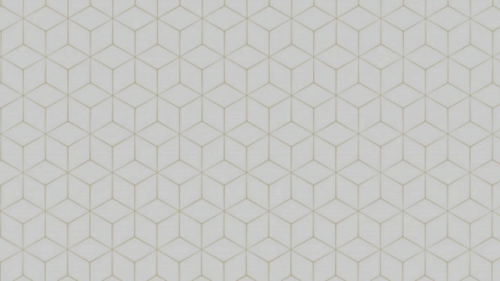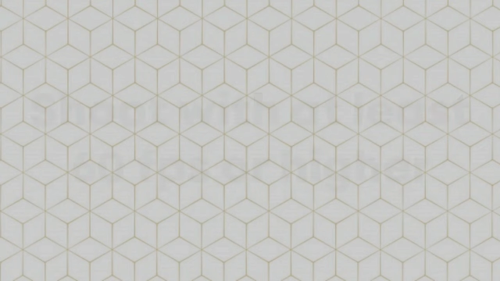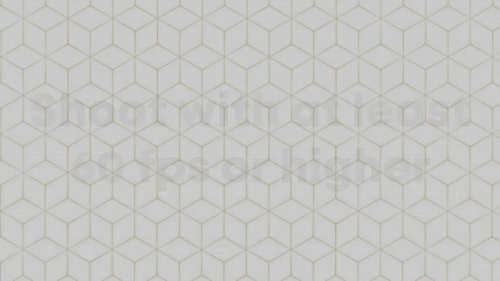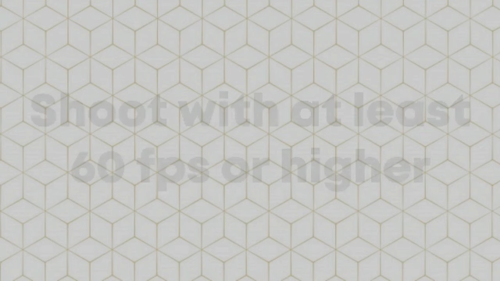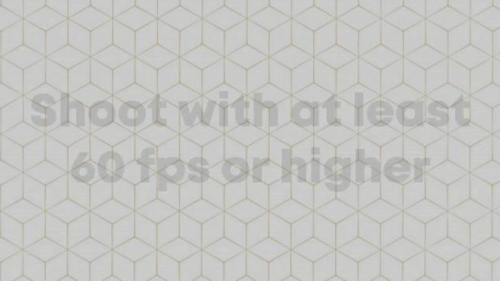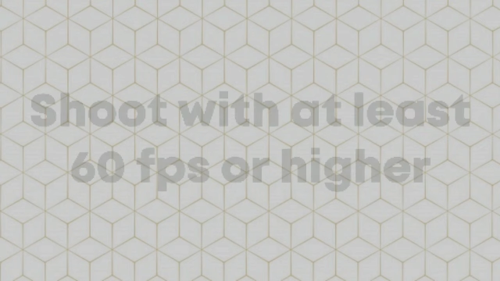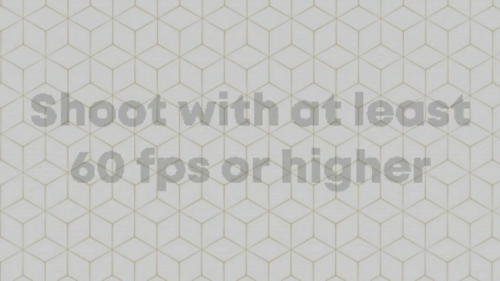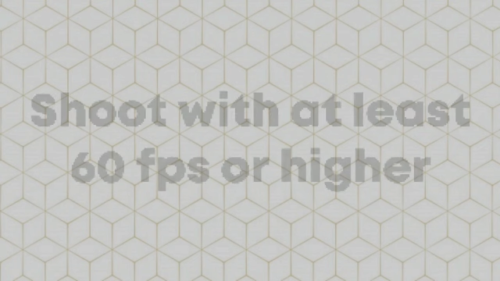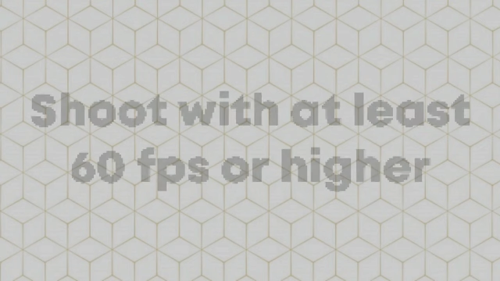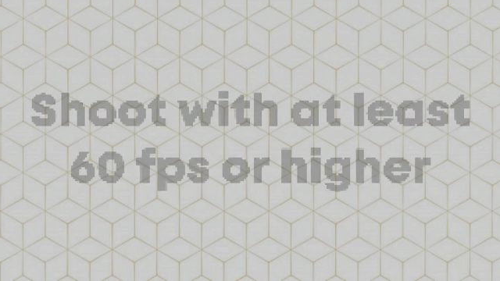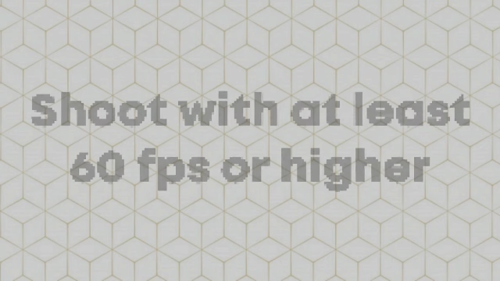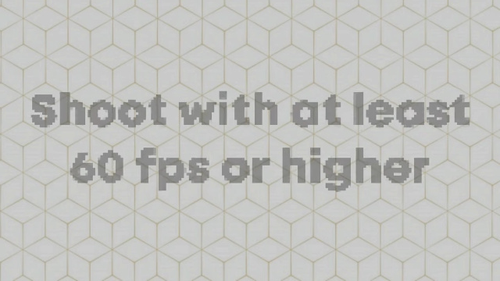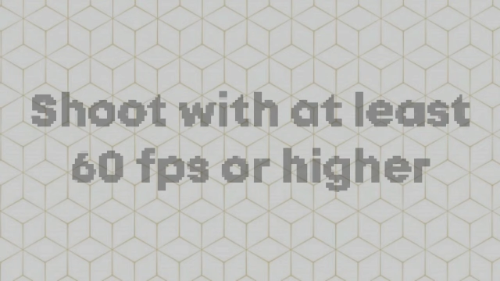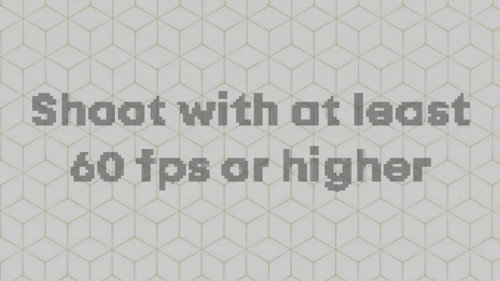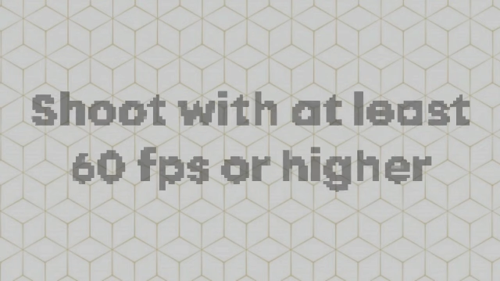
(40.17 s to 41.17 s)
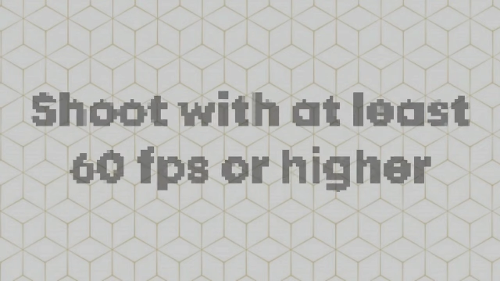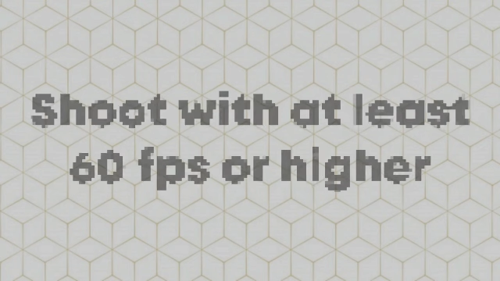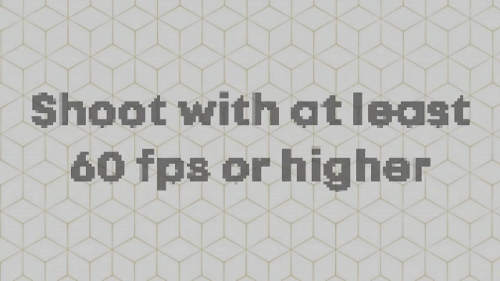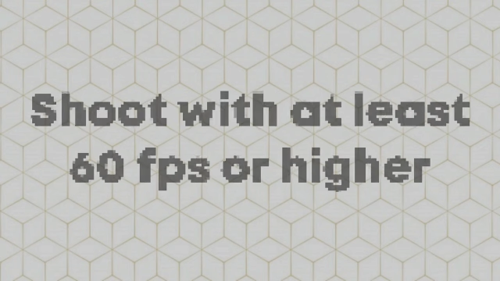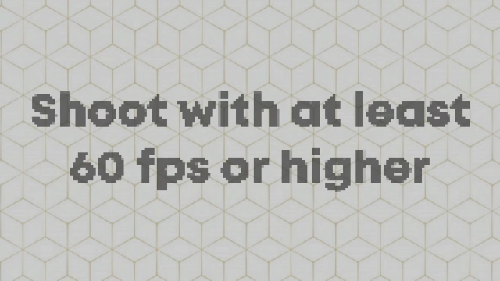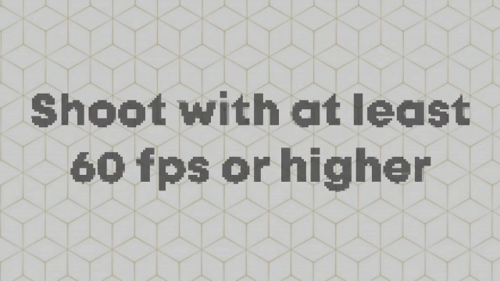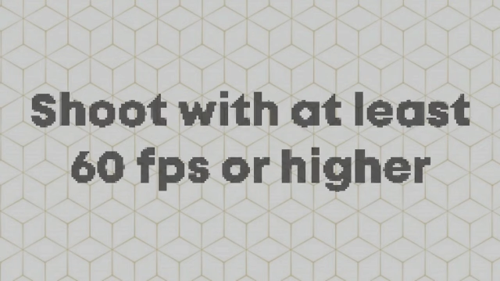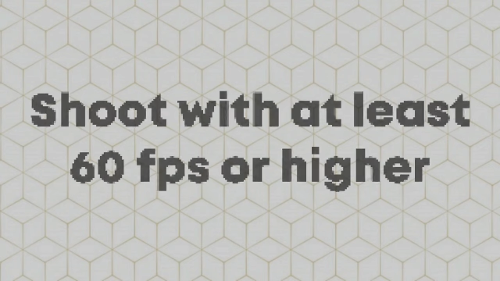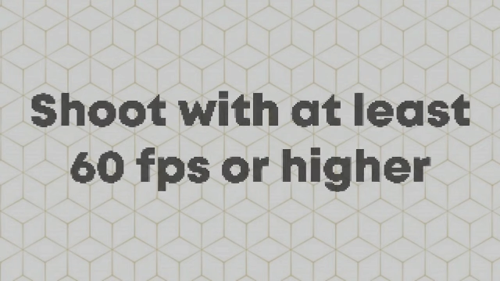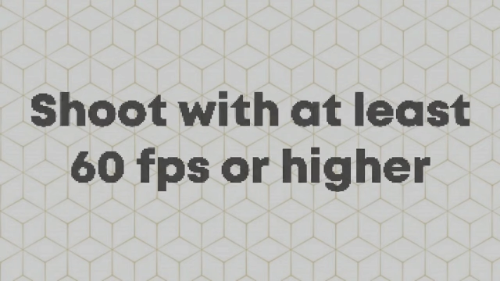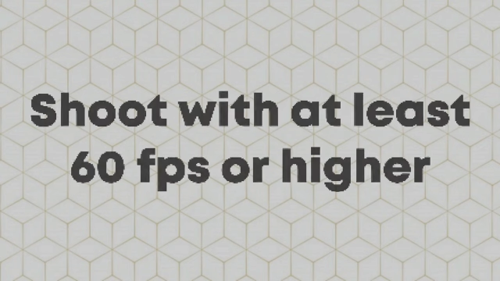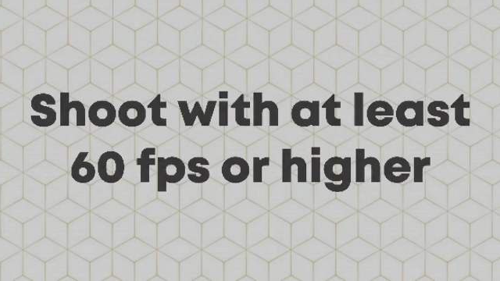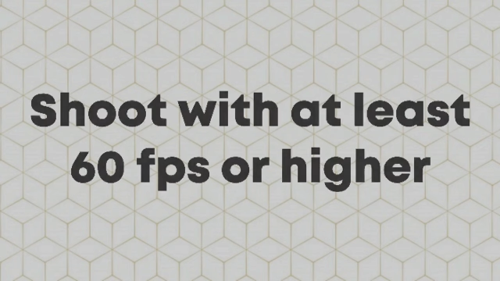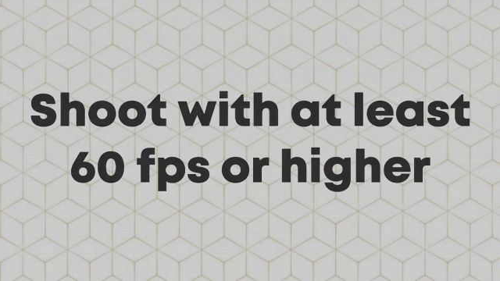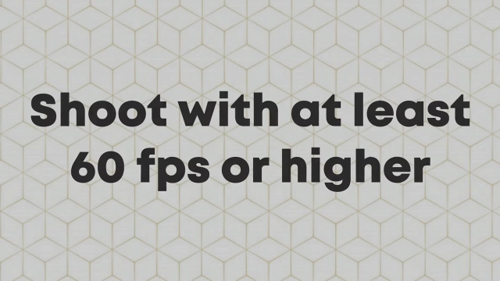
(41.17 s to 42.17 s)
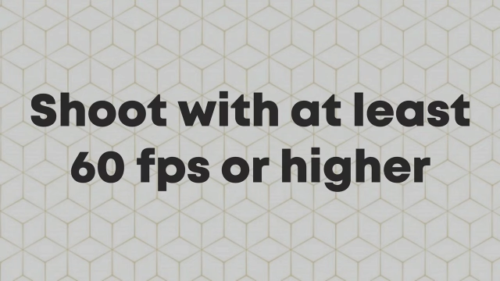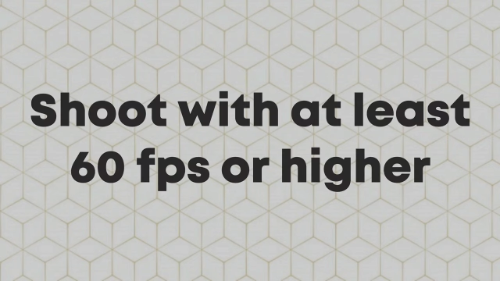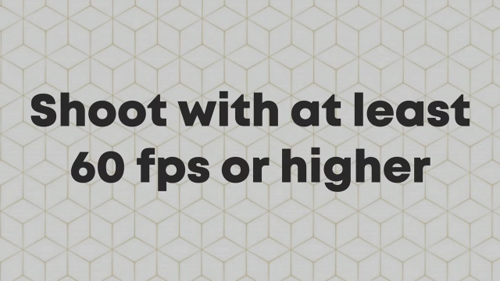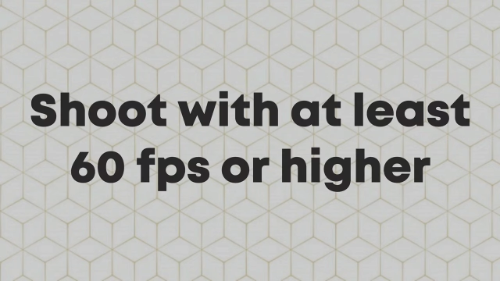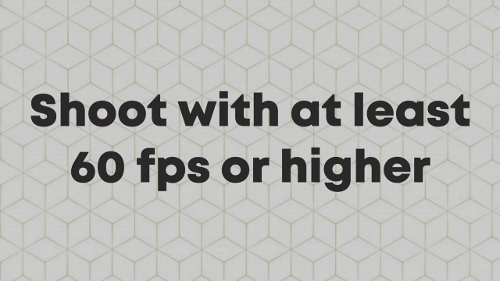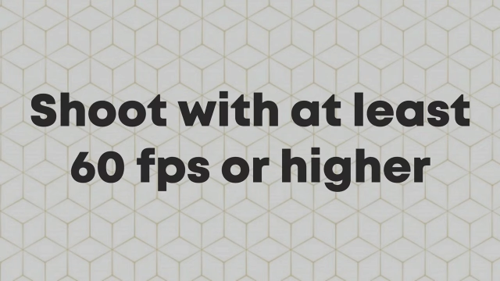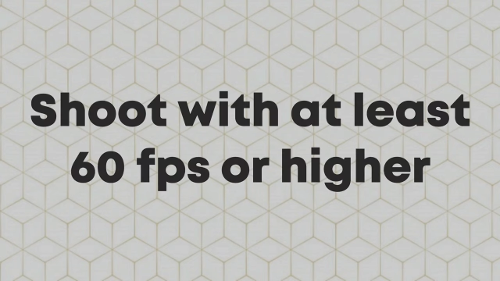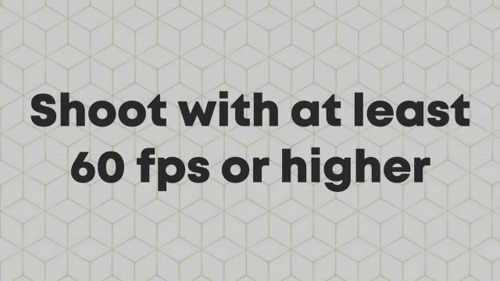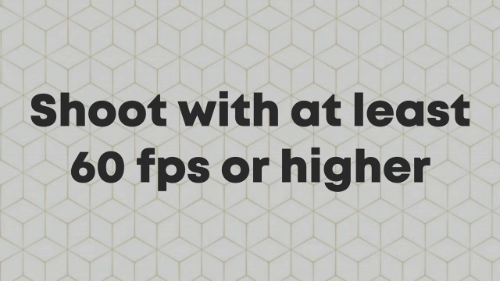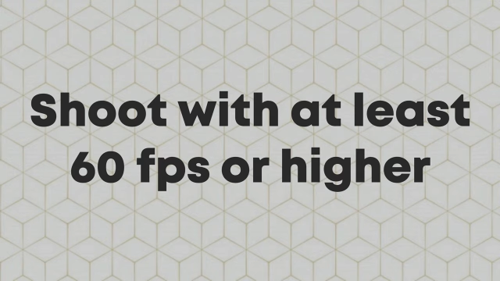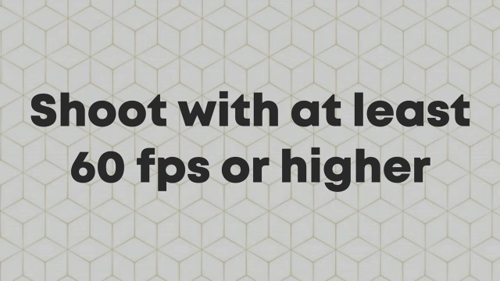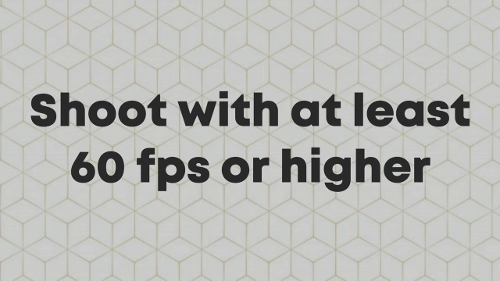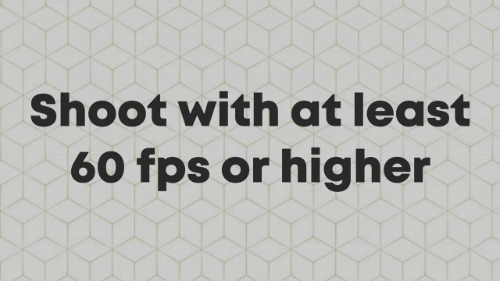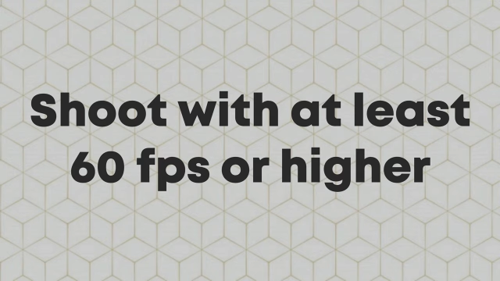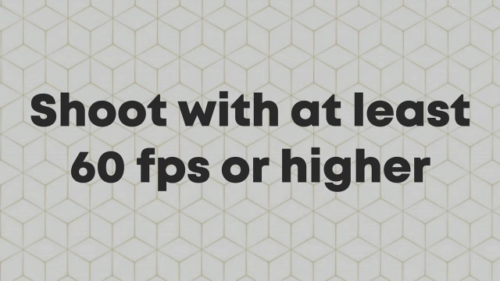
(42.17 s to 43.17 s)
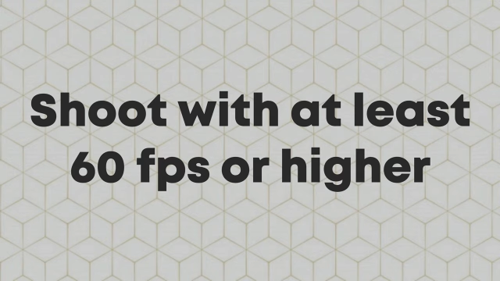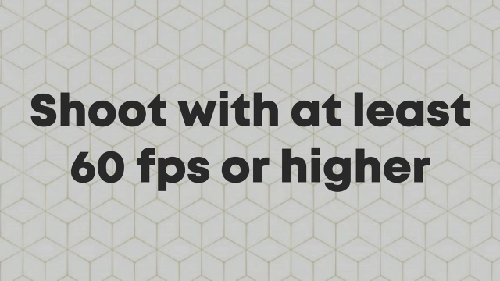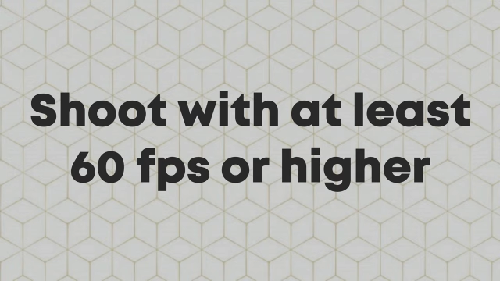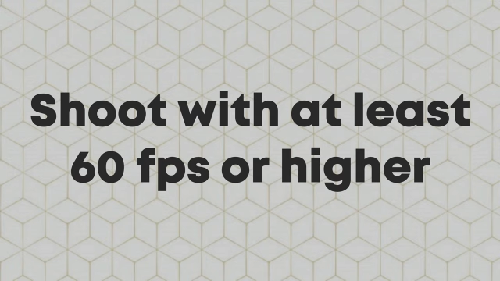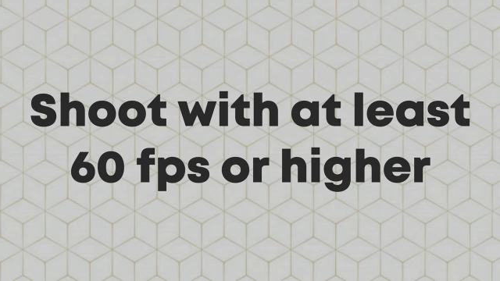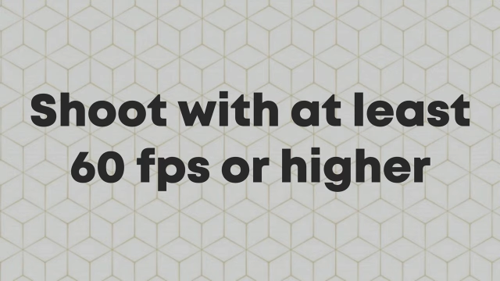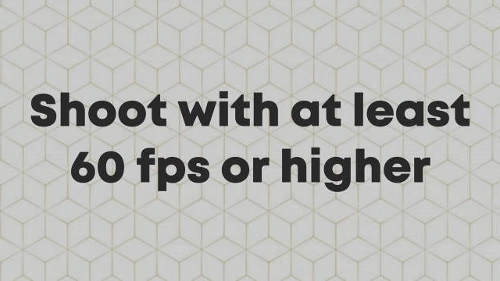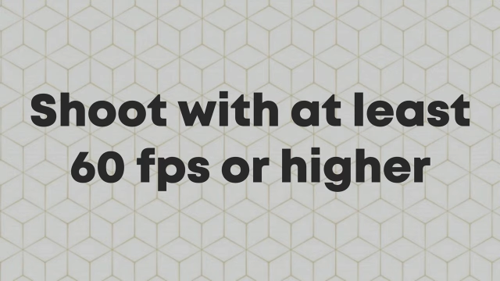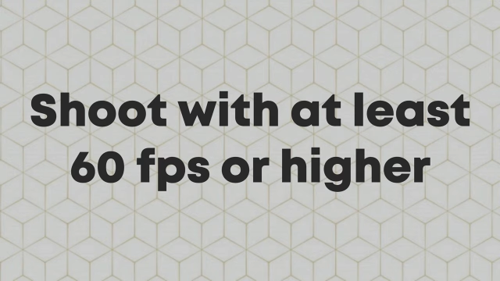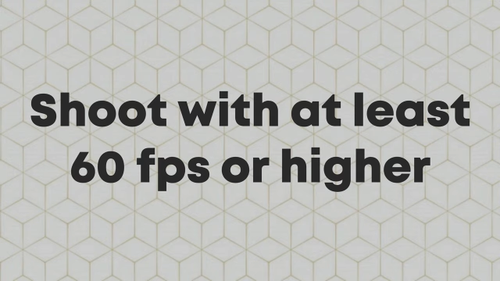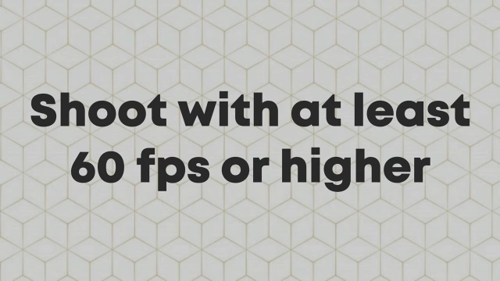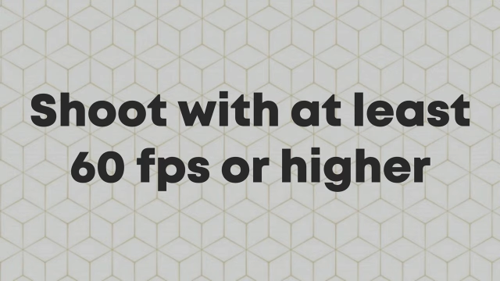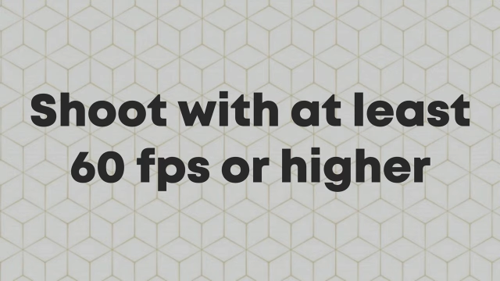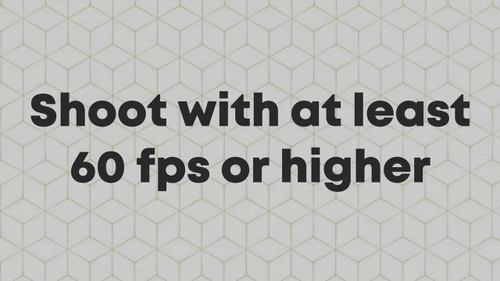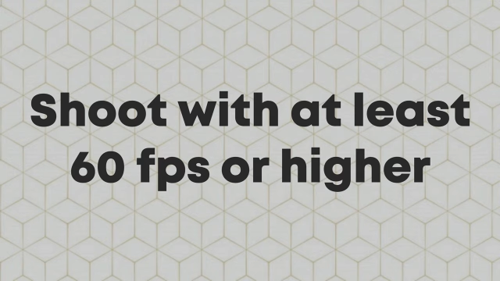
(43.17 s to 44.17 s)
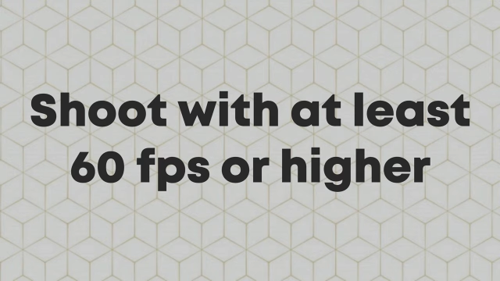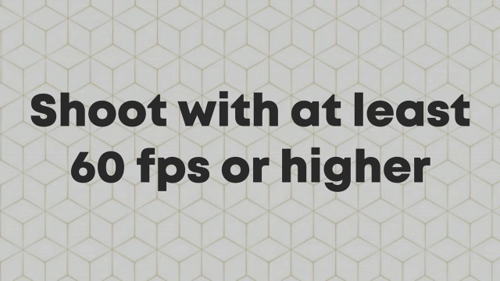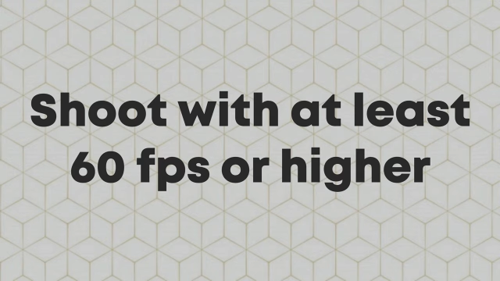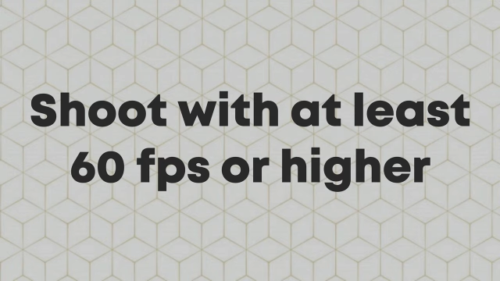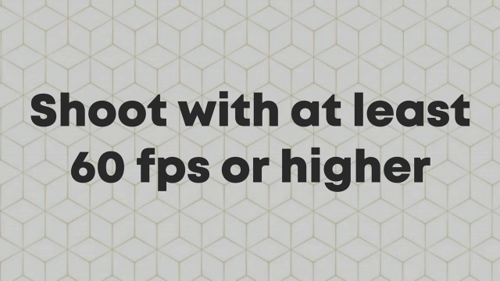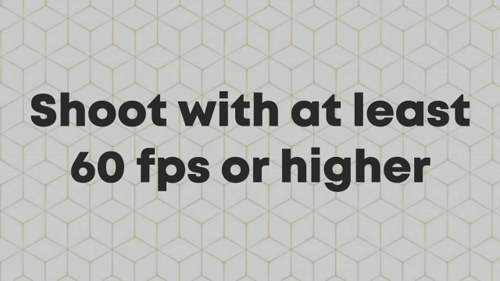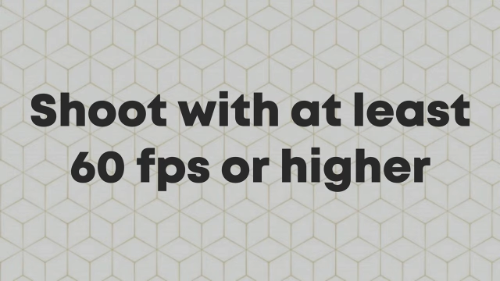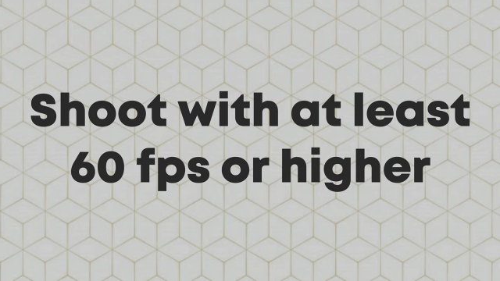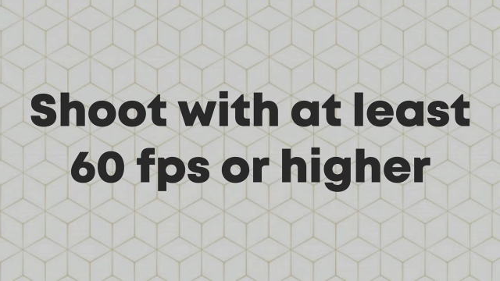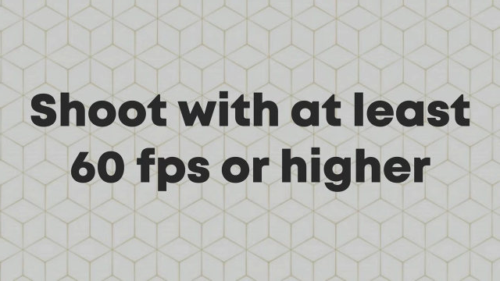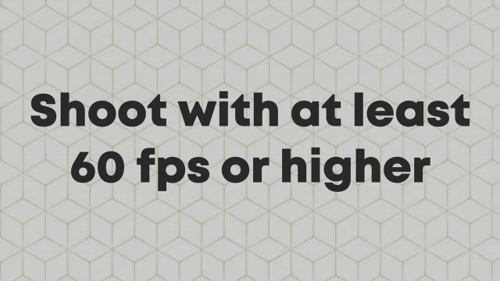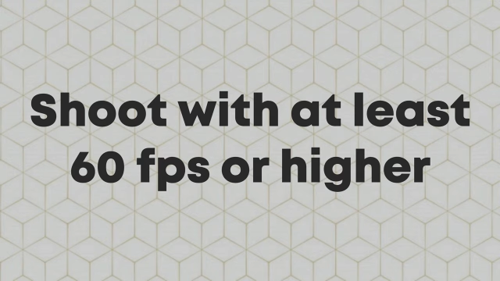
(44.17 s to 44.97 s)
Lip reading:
(no speaker visible)